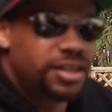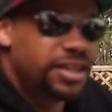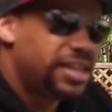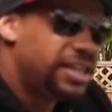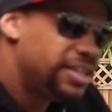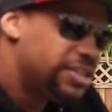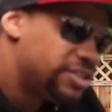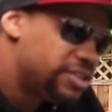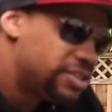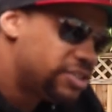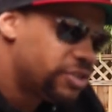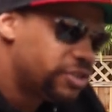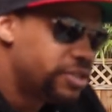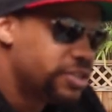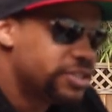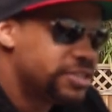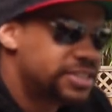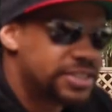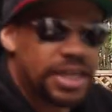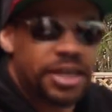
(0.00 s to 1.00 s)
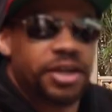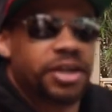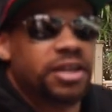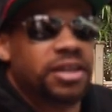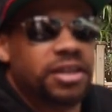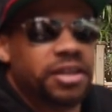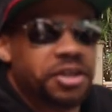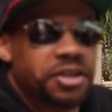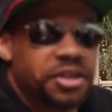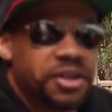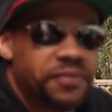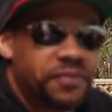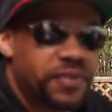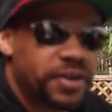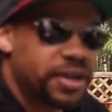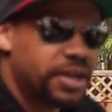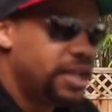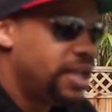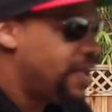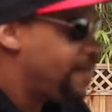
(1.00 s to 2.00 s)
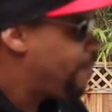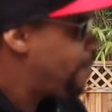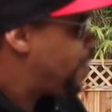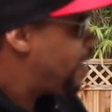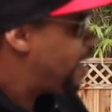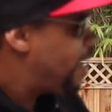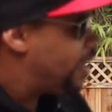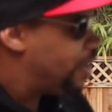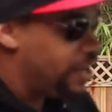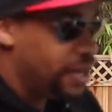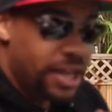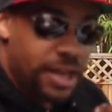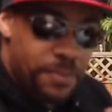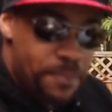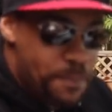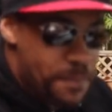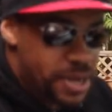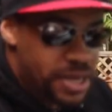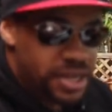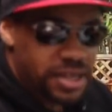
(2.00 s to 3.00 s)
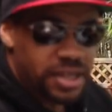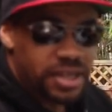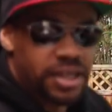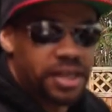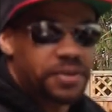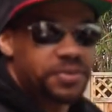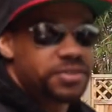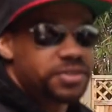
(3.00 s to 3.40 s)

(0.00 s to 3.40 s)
like it just started sounding a little different. And immediately I